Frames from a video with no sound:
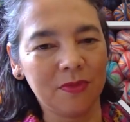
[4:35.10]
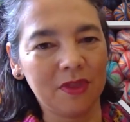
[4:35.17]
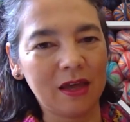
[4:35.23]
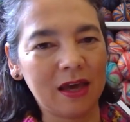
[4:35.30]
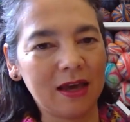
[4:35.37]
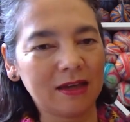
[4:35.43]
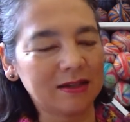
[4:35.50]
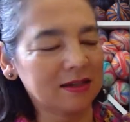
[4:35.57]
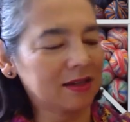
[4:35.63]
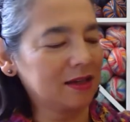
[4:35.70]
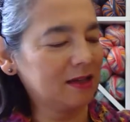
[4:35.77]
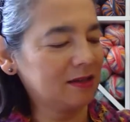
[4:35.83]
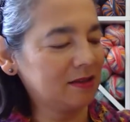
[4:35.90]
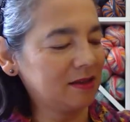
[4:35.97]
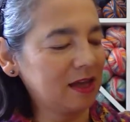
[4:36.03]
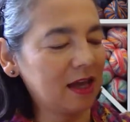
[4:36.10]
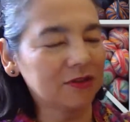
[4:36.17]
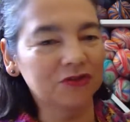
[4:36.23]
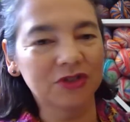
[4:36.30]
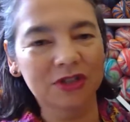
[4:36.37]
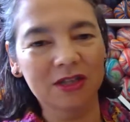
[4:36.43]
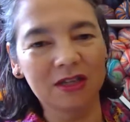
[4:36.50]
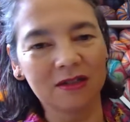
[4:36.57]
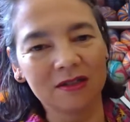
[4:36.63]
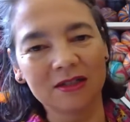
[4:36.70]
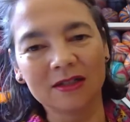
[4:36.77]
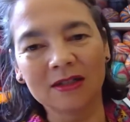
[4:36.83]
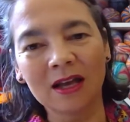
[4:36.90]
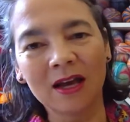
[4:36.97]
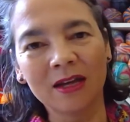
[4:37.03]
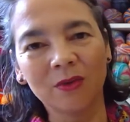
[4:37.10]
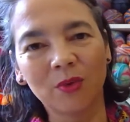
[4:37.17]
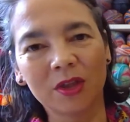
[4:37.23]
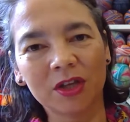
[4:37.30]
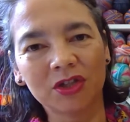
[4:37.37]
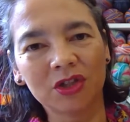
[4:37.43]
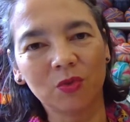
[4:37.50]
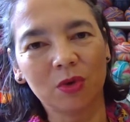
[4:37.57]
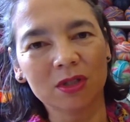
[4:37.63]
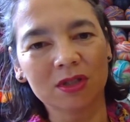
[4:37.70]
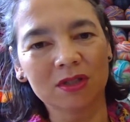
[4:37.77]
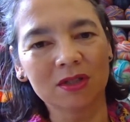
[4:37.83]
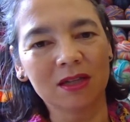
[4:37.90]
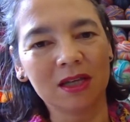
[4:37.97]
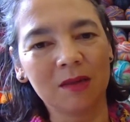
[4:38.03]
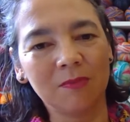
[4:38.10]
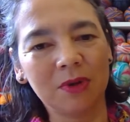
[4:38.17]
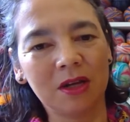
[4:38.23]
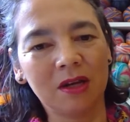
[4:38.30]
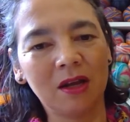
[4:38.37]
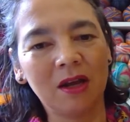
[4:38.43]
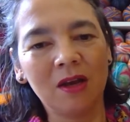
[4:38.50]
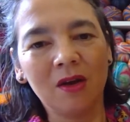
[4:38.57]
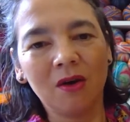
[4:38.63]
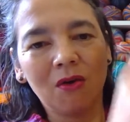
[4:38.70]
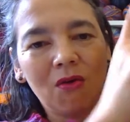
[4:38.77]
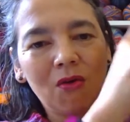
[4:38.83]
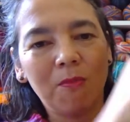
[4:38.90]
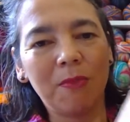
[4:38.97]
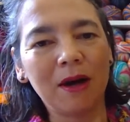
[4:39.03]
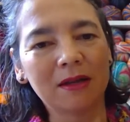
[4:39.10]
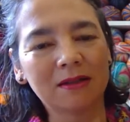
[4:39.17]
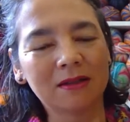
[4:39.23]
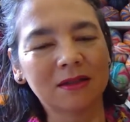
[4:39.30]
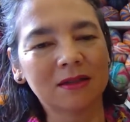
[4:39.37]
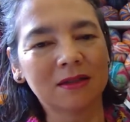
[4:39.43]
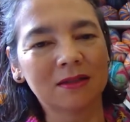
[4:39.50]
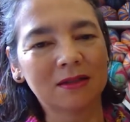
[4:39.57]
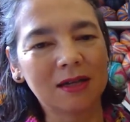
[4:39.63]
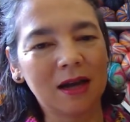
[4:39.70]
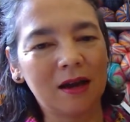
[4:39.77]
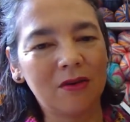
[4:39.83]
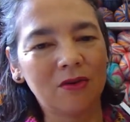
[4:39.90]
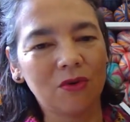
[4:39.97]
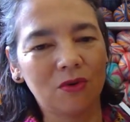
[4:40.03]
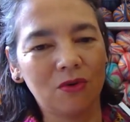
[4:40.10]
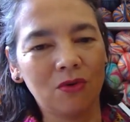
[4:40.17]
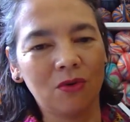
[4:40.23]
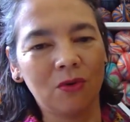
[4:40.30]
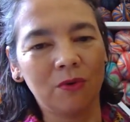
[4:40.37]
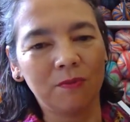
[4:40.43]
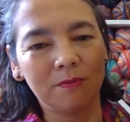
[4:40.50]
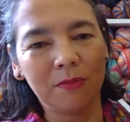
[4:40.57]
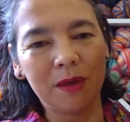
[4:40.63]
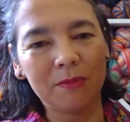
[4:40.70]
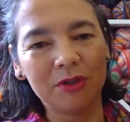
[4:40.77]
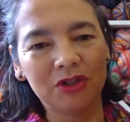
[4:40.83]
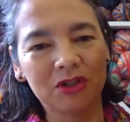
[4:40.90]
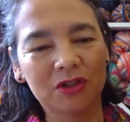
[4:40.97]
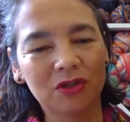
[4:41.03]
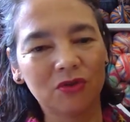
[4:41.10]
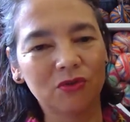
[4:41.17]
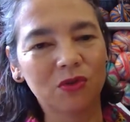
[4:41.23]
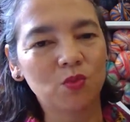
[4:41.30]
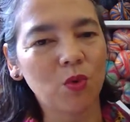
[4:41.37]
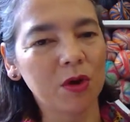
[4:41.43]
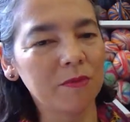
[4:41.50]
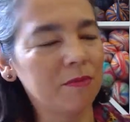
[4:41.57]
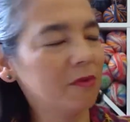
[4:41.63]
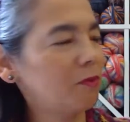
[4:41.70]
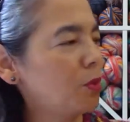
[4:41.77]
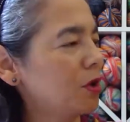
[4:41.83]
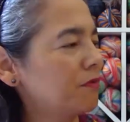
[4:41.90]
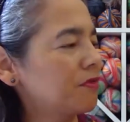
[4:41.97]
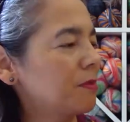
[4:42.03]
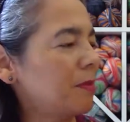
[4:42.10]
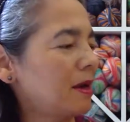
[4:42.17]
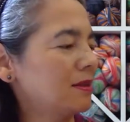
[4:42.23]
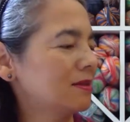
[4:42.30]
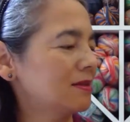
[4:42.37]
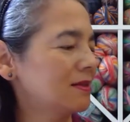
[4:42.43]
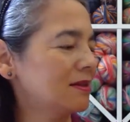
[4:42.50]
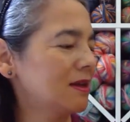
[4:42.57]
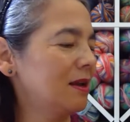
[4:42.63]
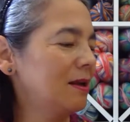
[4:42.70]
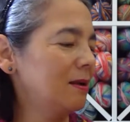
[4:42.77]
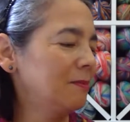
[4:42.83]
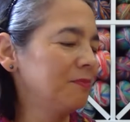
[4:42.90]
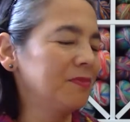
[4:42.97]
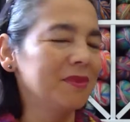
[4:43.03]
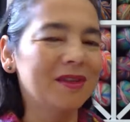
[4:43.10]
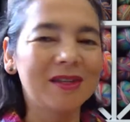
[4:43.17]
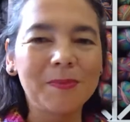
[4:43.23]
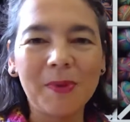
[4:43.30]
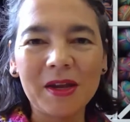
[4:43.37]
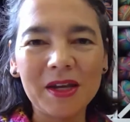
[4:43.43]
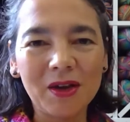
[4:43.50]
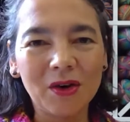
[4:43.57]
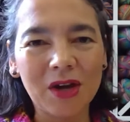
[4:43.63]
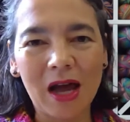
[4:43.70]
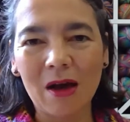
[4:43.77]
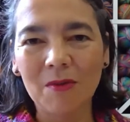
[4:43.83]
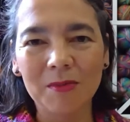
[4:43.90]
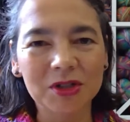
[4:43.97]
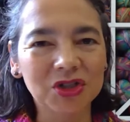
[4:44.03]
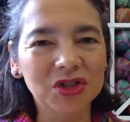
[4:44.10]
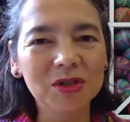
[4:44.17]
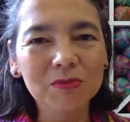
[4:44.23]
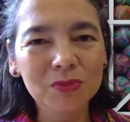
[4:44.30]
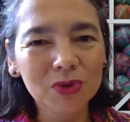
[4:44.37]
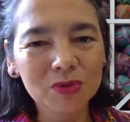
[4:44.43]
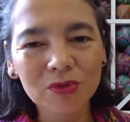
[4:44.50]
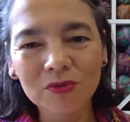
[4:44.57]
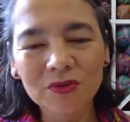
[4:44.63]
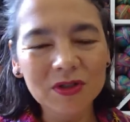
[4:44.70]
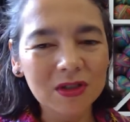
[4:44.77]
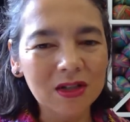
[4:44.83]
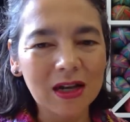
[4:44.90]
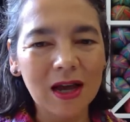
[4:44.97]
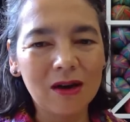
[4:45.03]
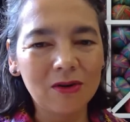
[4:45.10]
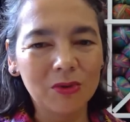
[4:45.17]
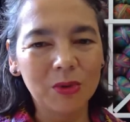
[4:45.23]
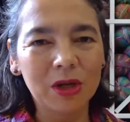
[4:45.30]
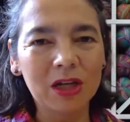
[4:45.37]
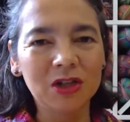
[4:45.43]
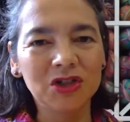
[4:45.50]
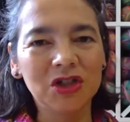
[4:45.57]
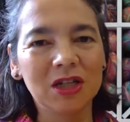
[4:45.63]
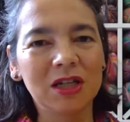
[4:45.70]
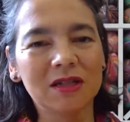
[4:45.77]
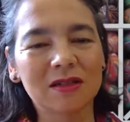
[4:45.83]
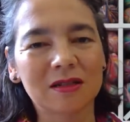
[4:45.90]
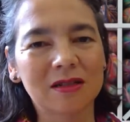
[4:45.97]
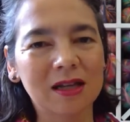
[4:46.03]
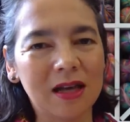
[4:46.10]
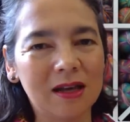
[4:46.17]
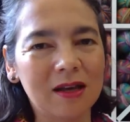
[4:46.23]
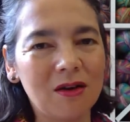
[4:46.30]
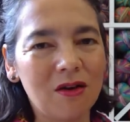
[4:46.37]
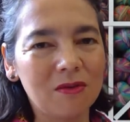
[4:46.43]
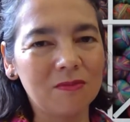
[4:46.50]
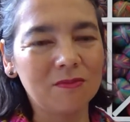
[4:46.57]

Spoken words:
the actor can, the actress can decide whether she wants to keep it all buttoned down or maybe just use one of the buttons, depending on how much she moves and how quickly she needs to take it,